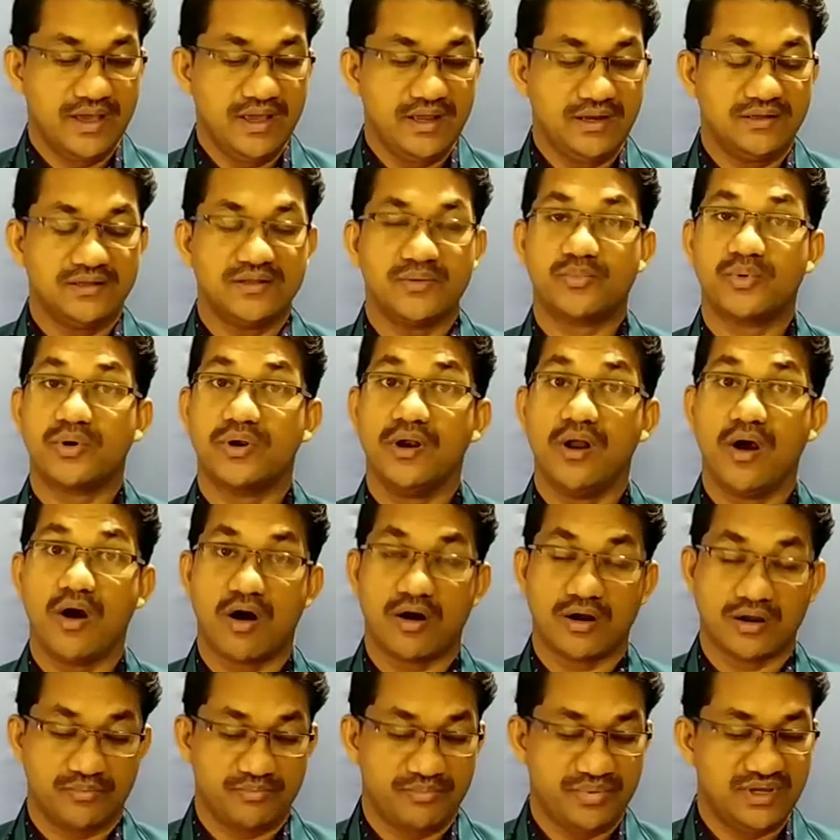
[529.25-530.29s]
In the
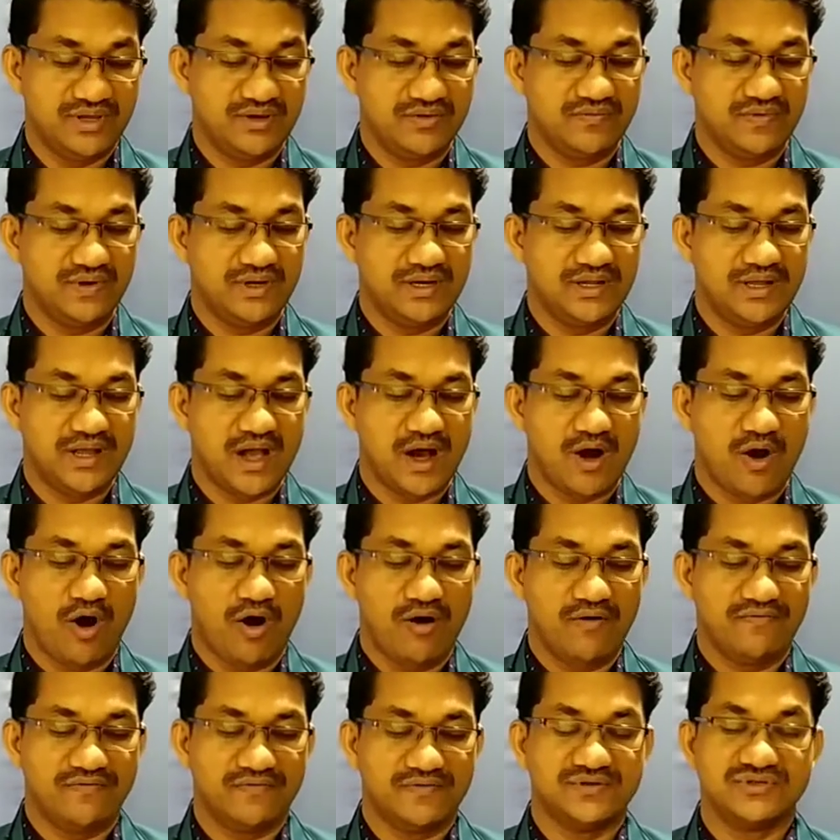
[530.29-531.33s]
prologue, Beverly
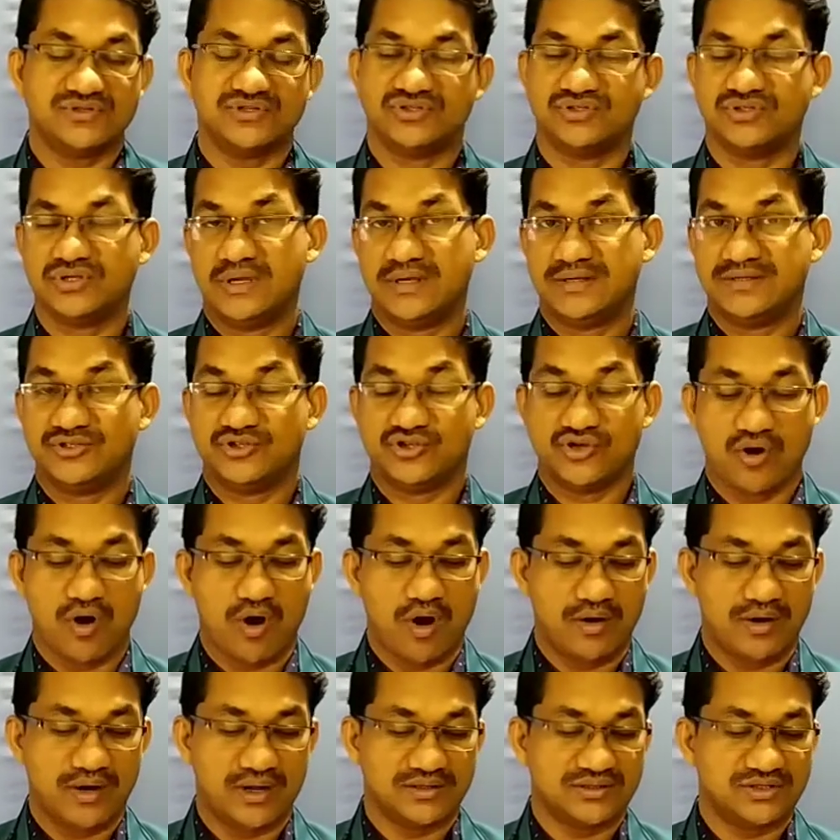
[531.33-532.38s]
offers
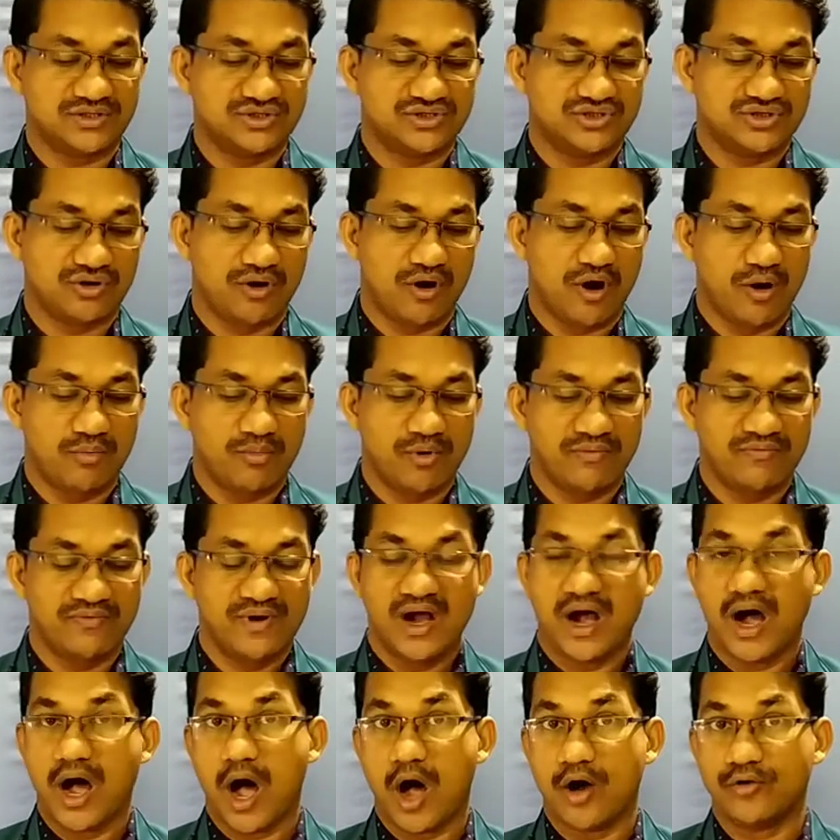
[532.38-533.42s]
Jonah the job
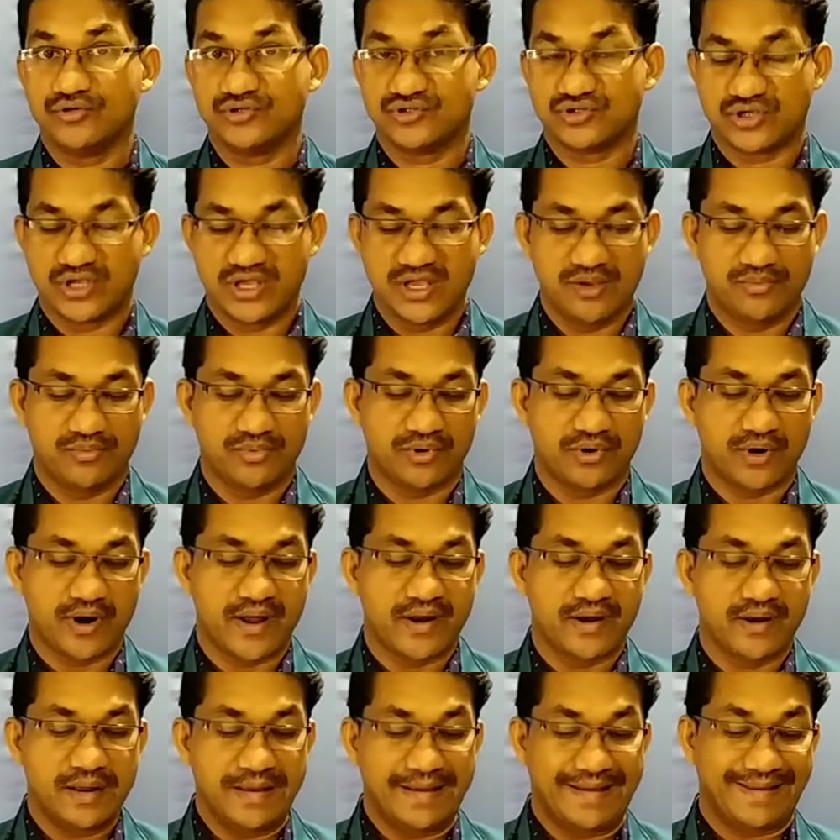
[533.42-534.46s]
of housekeeper
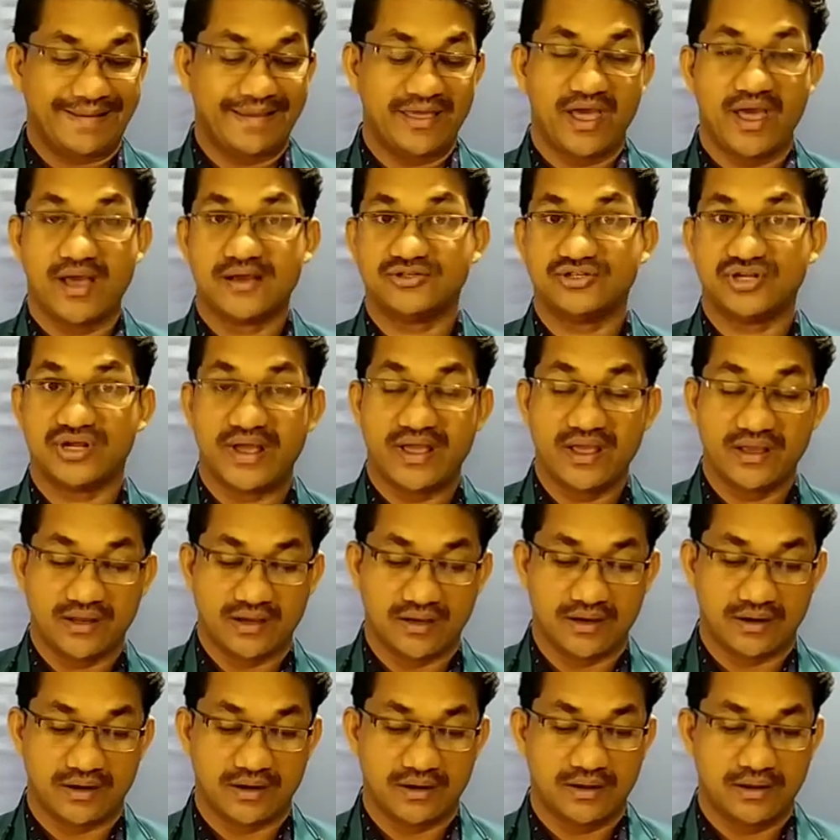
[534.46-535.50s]
and
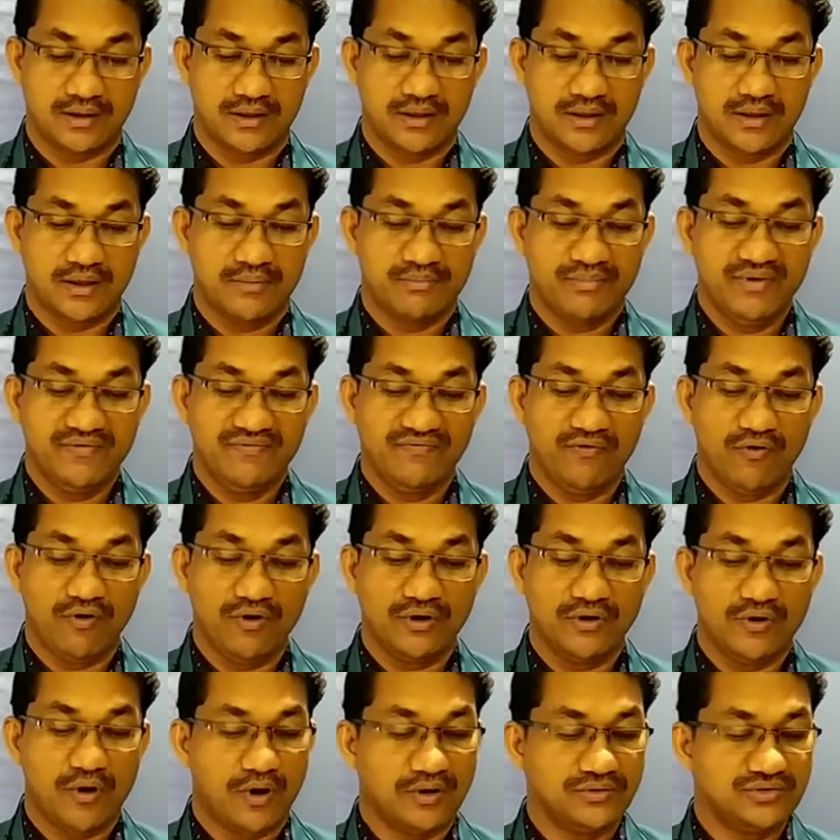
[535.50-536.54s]
caretaker
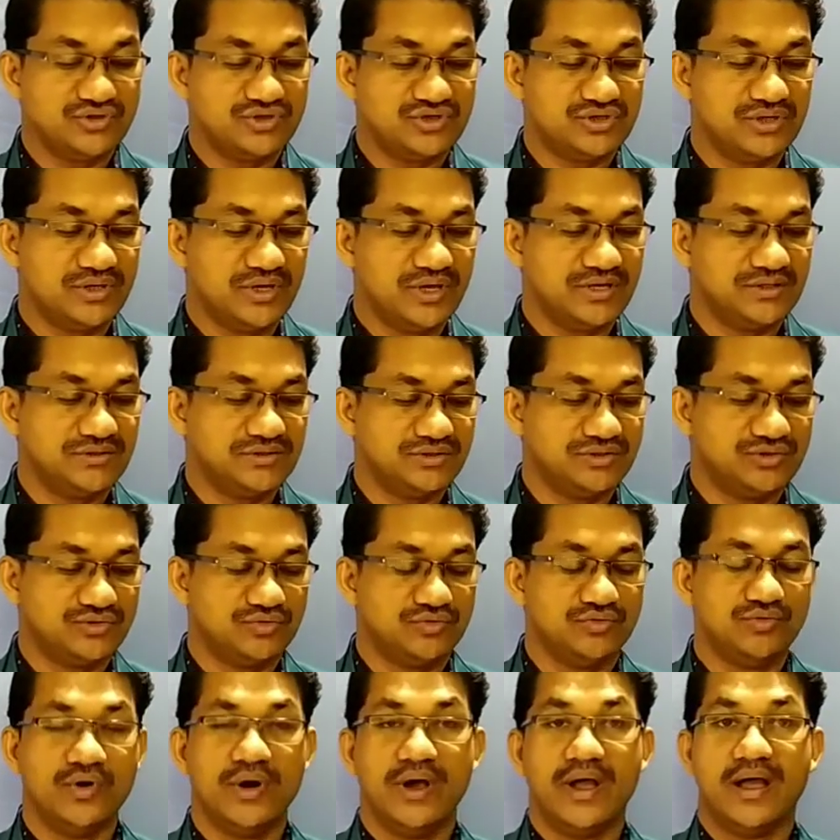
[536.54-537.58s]
before launching
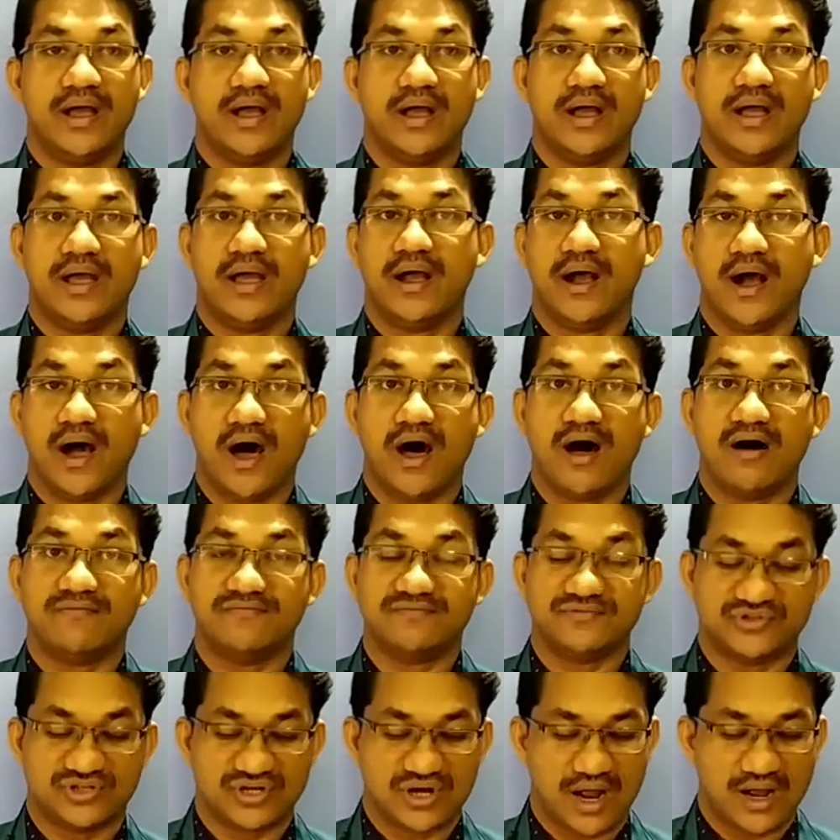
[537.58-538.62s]
into a
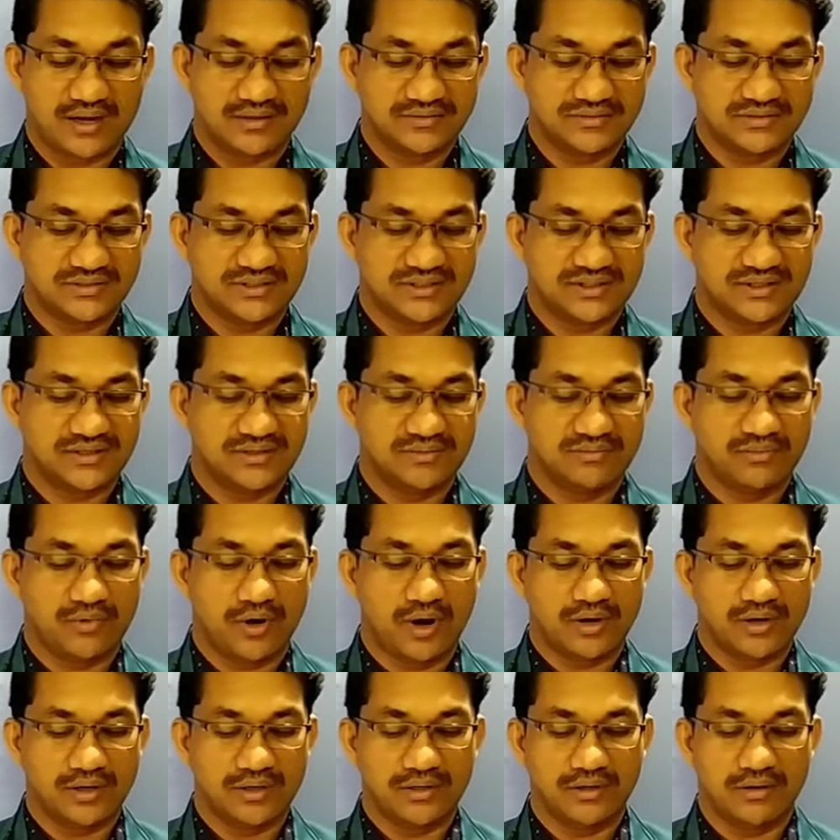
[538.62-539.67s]
half-drunken
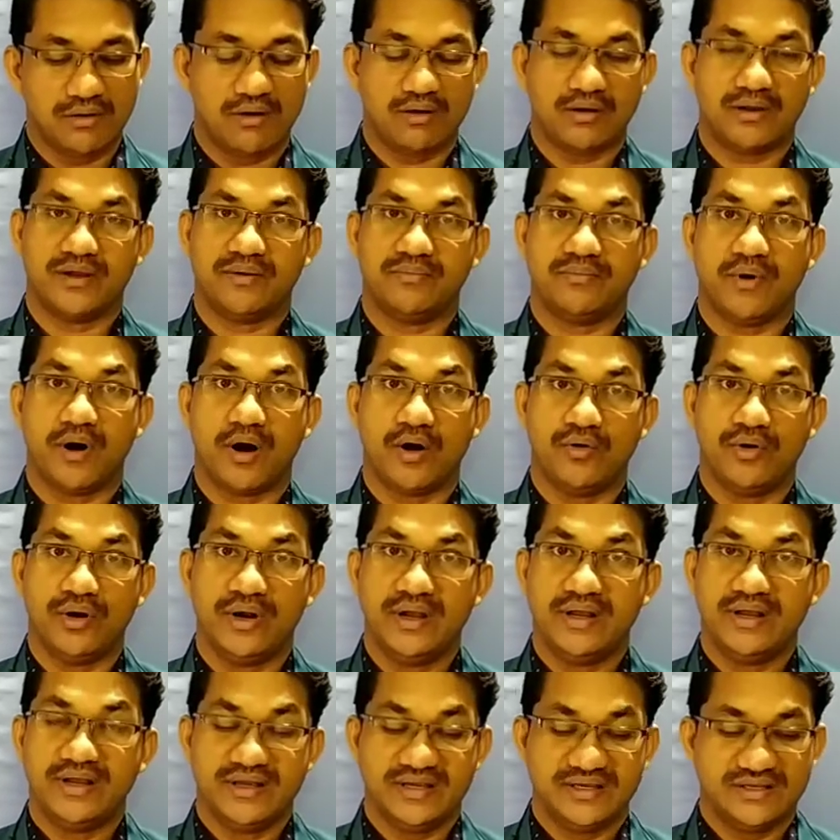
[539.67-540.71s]
monologue
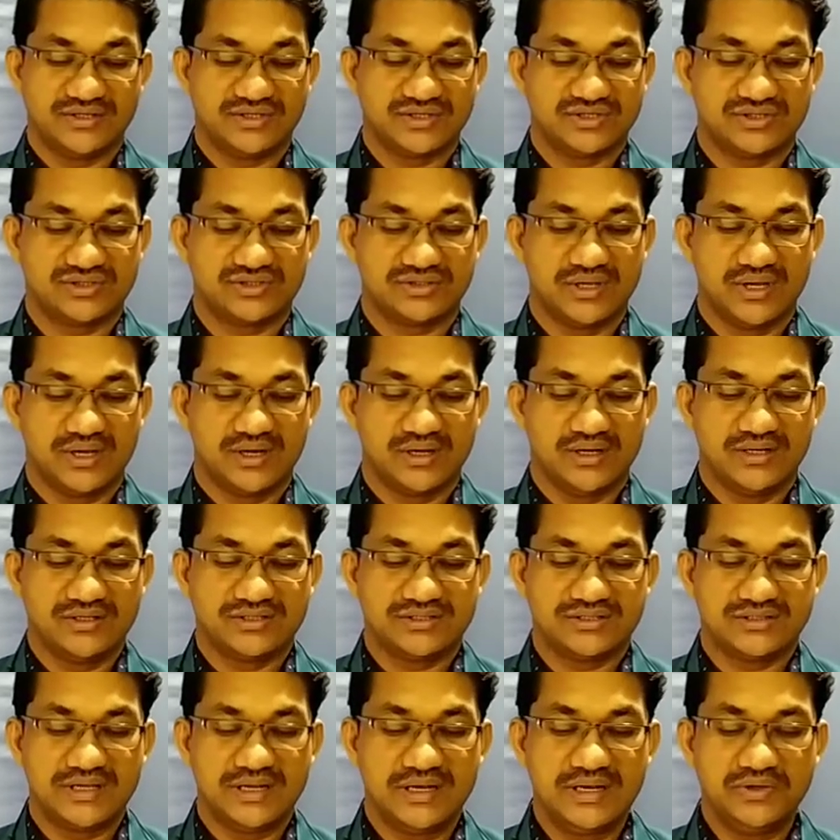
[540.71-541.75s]
about his
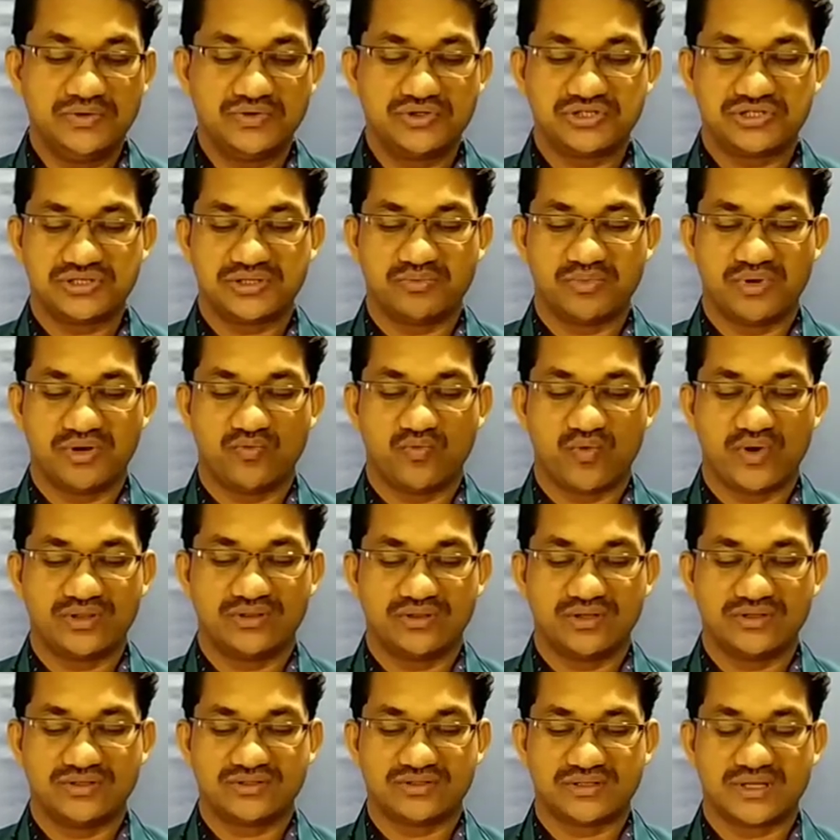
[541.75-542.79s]
disillusionment
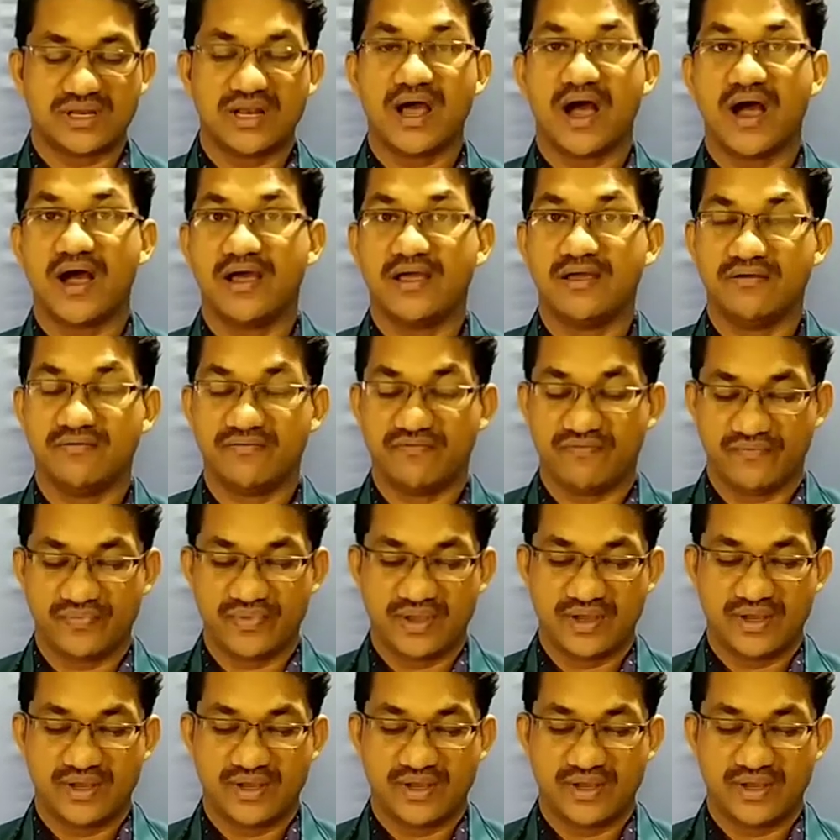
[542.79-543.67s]
with his life,